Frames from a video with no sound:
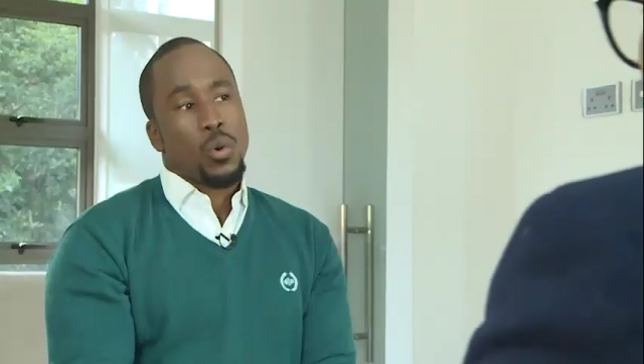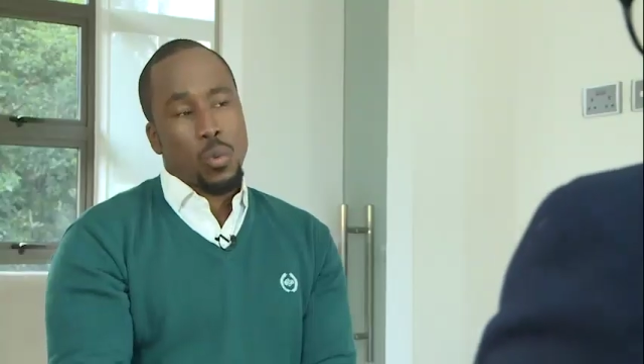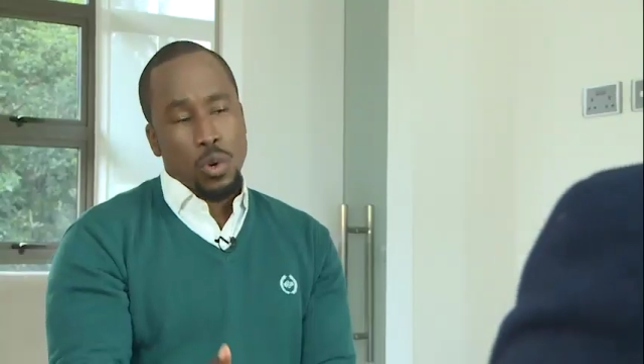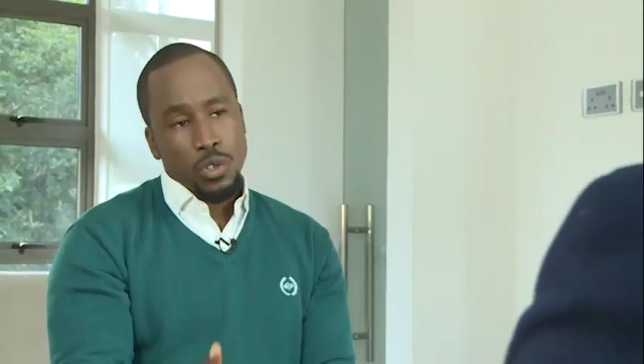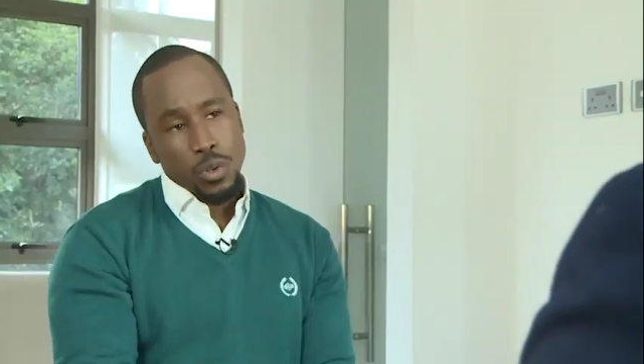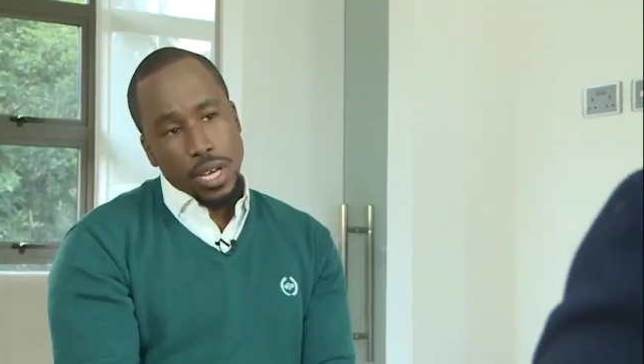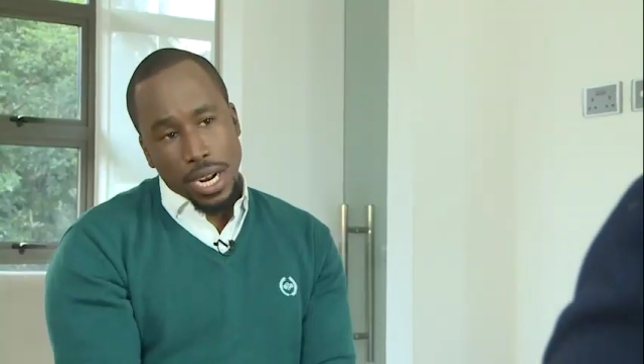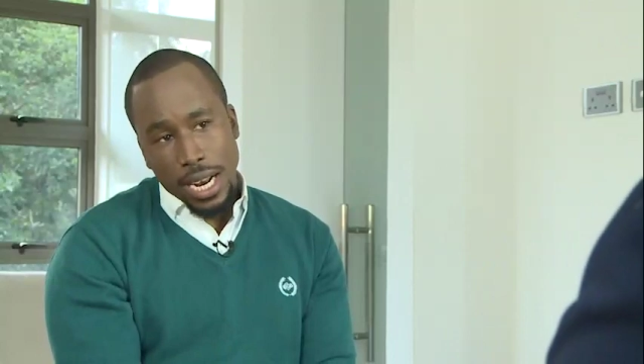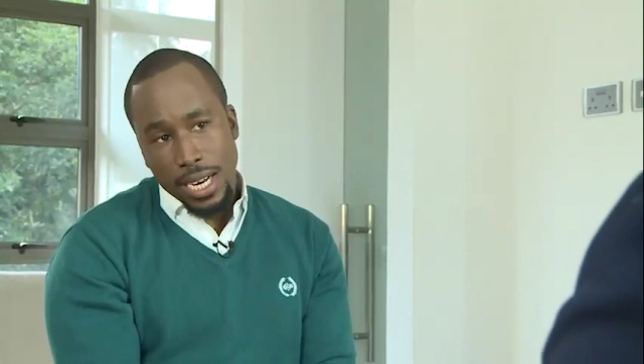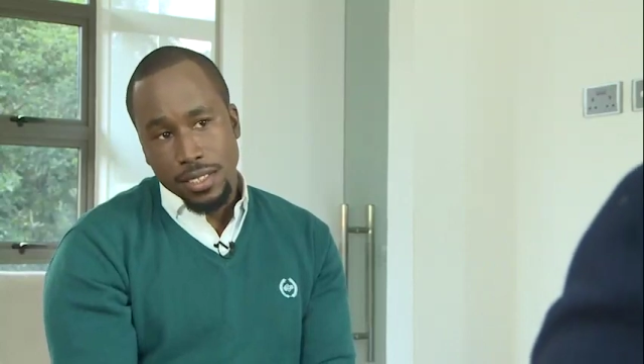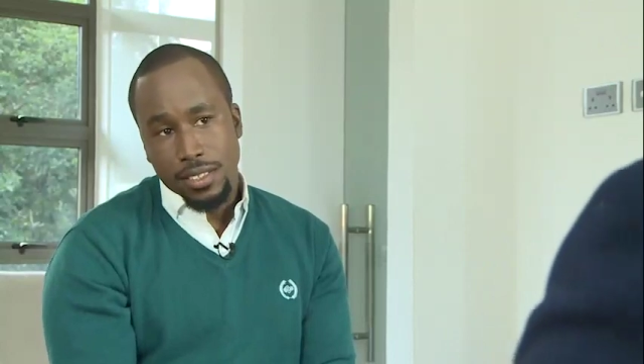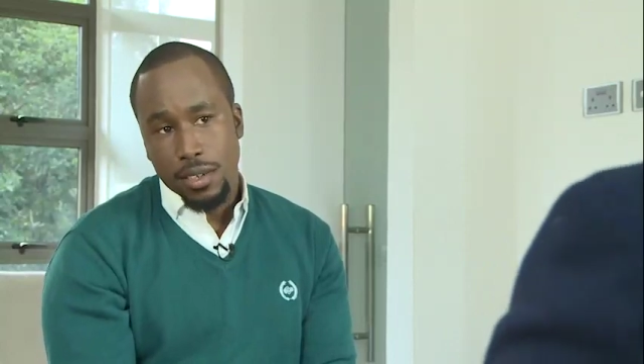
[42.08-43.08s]
What were the
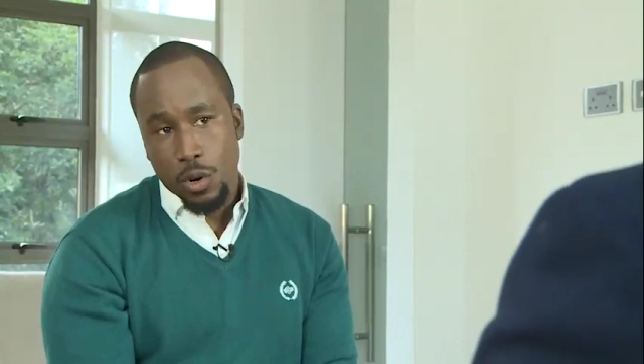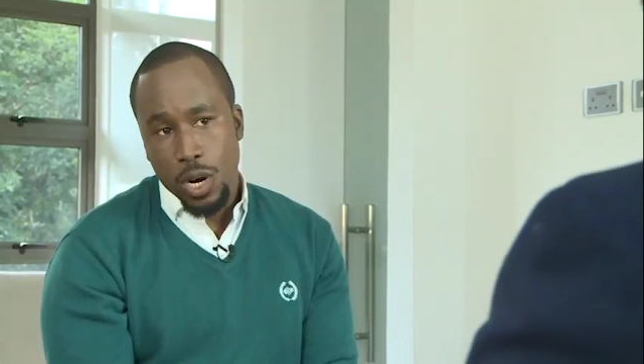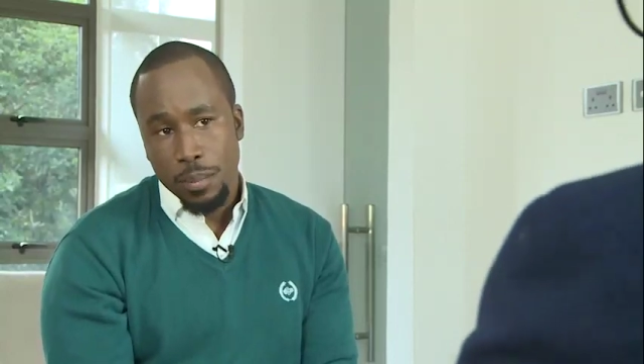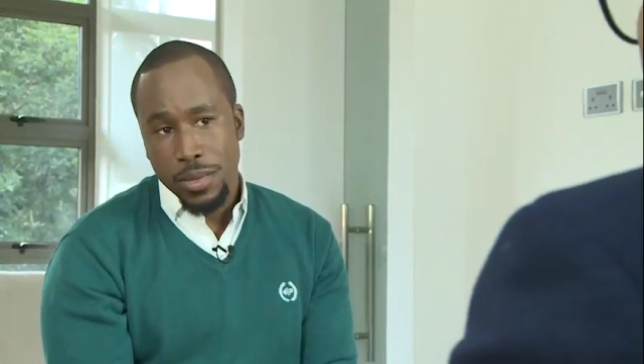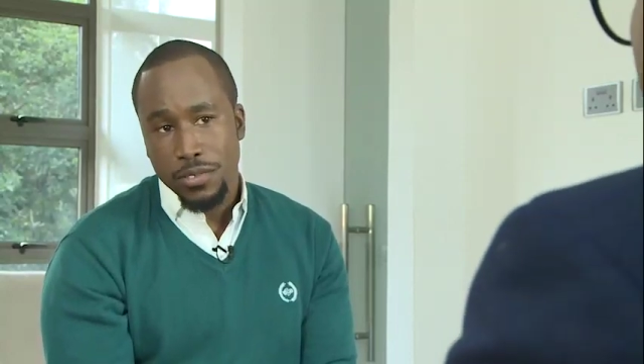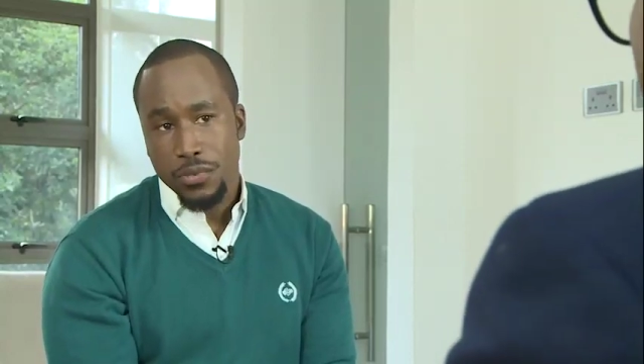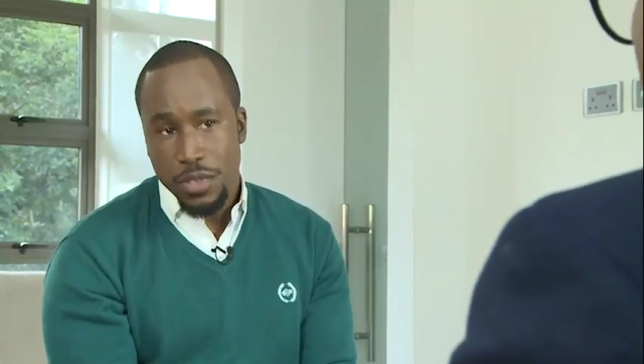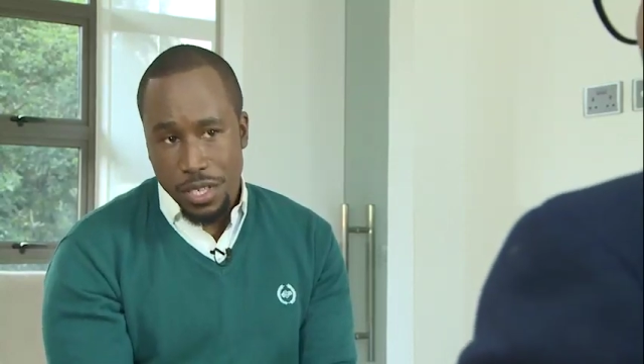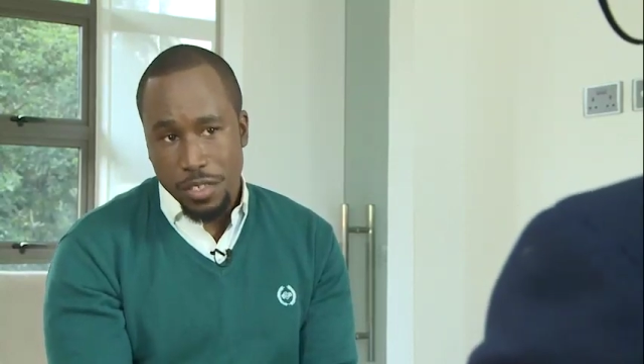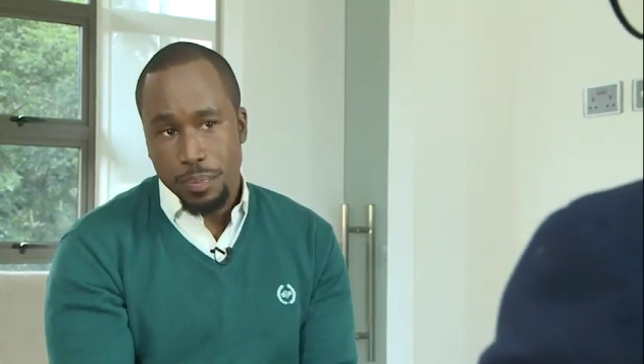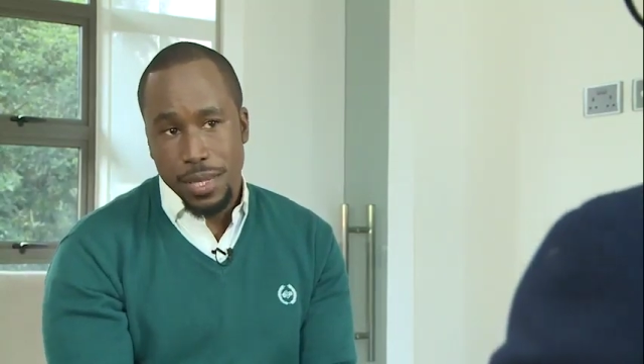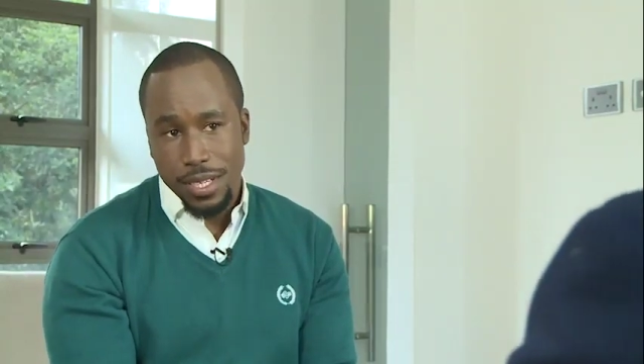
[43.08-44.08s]
client's requirements for this
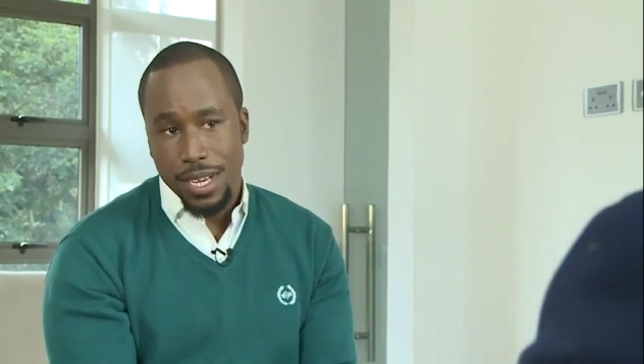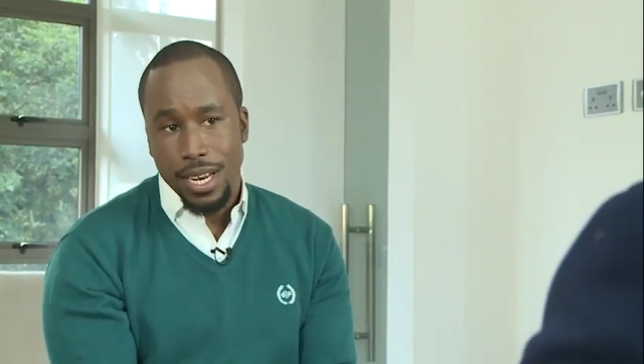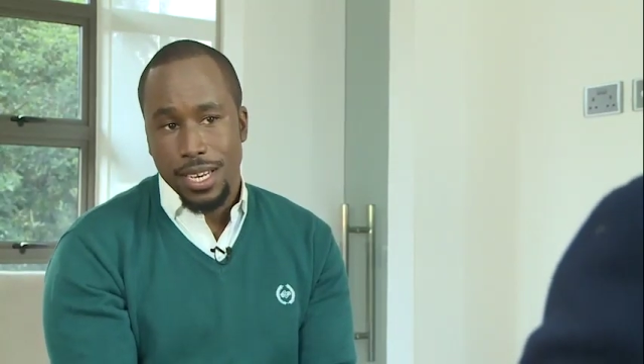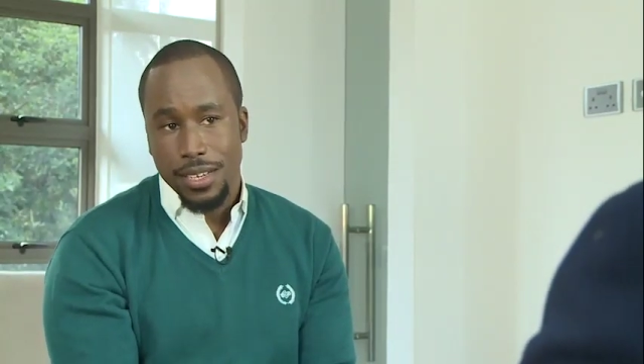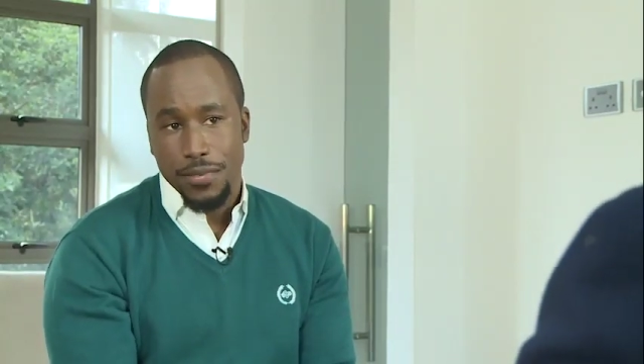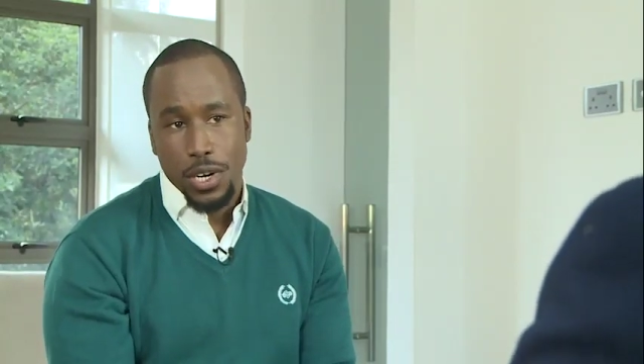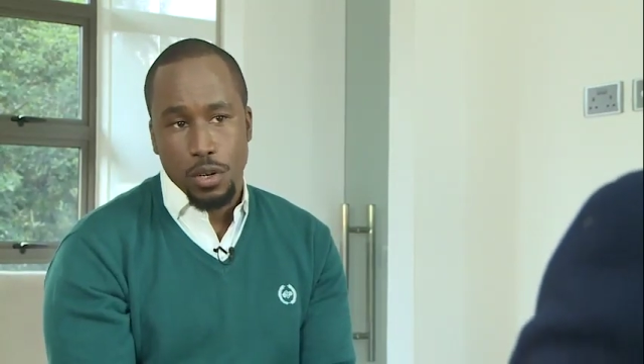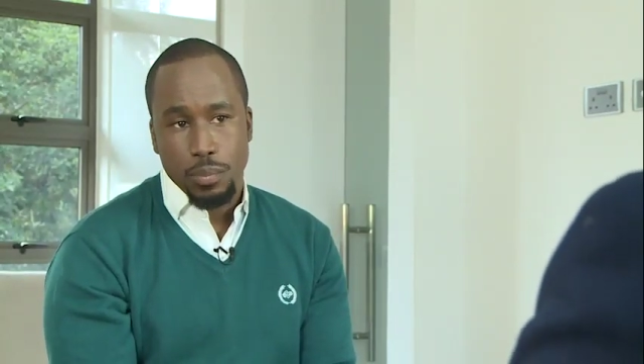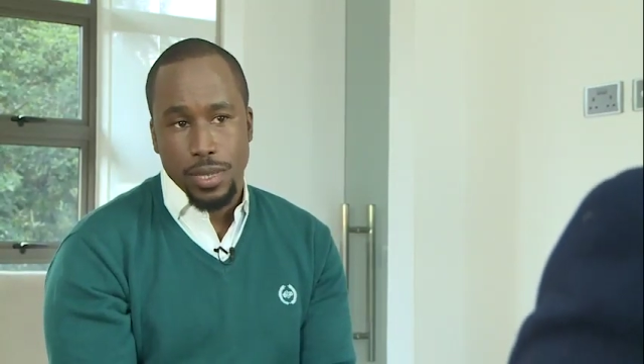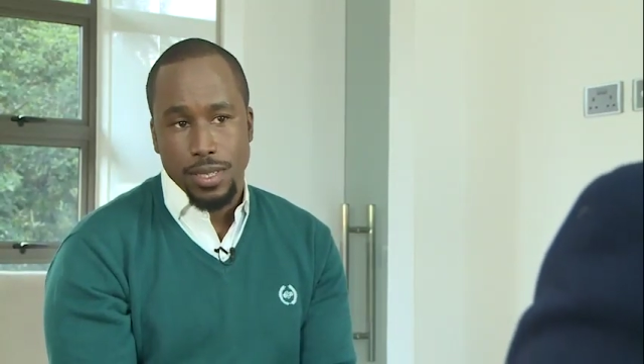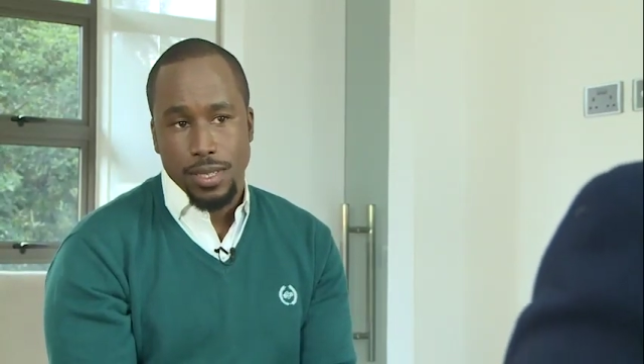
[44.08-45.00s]
particular development?